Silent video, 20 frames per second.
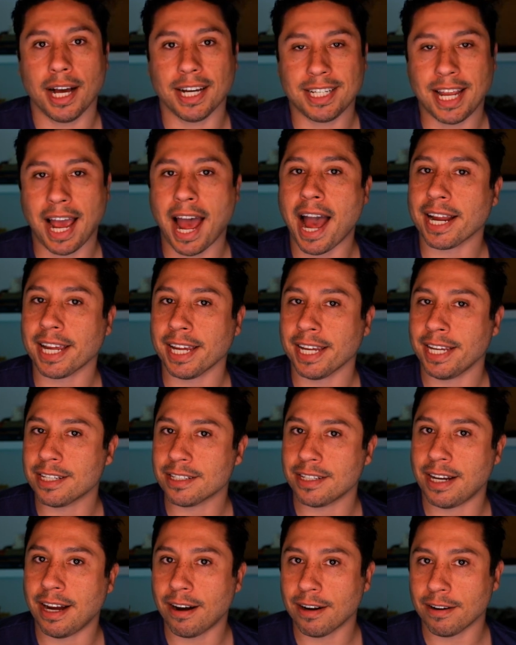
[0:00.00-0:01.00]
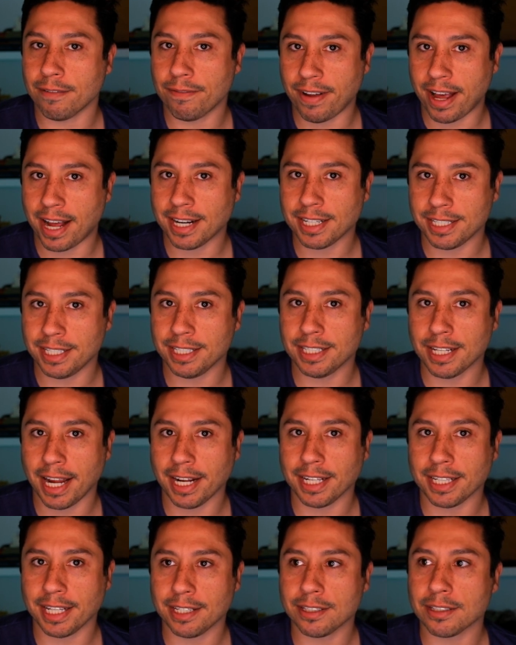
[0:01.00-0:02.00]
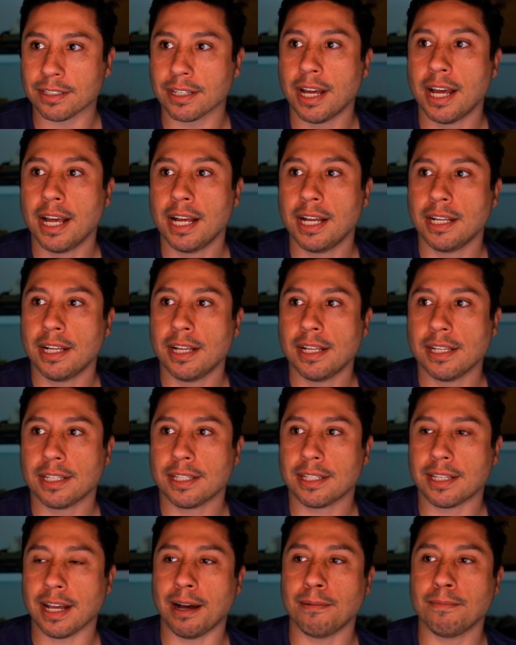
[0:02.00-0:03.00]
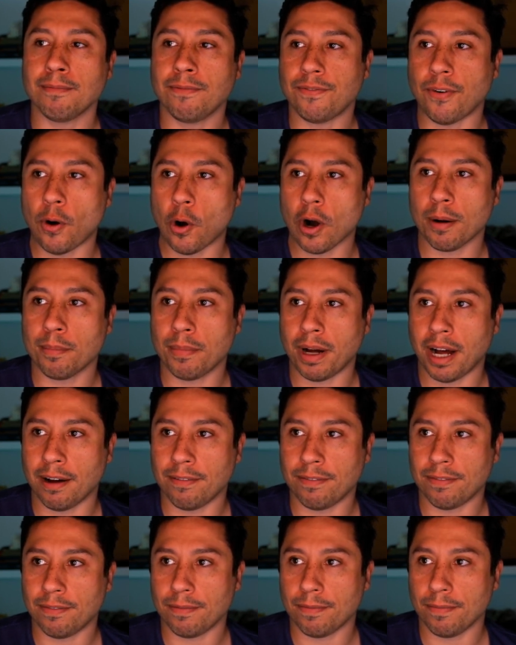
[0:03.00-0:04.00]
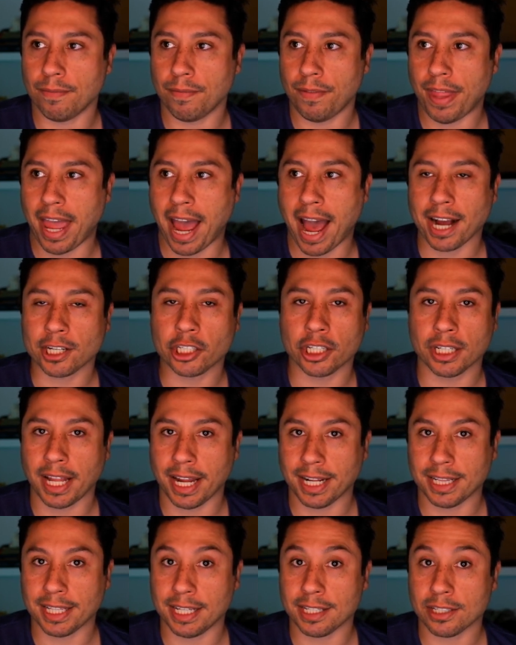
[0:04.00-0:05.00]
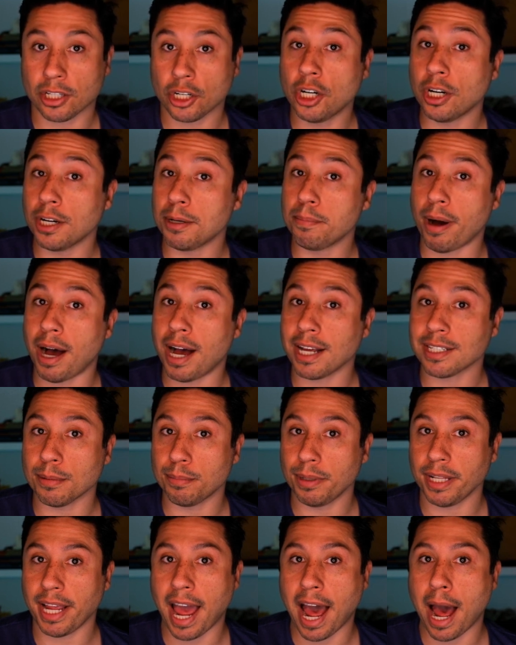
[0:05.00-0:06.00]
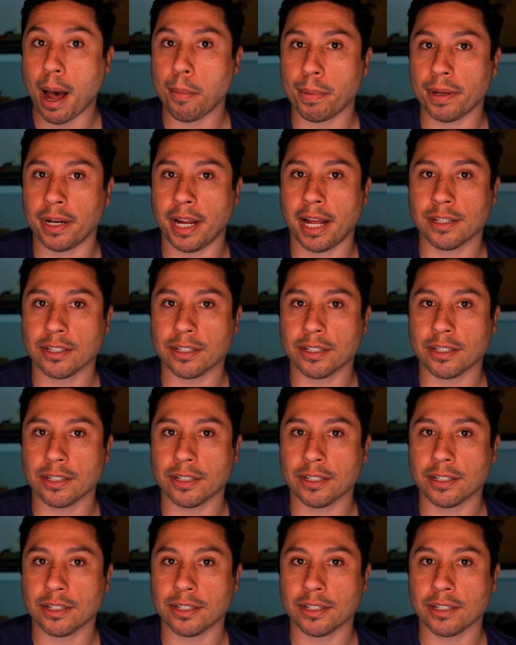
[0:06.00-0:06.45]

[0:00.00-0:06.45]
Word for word: attacking his narrative fantasies like this, some form of action like this could possibly happen.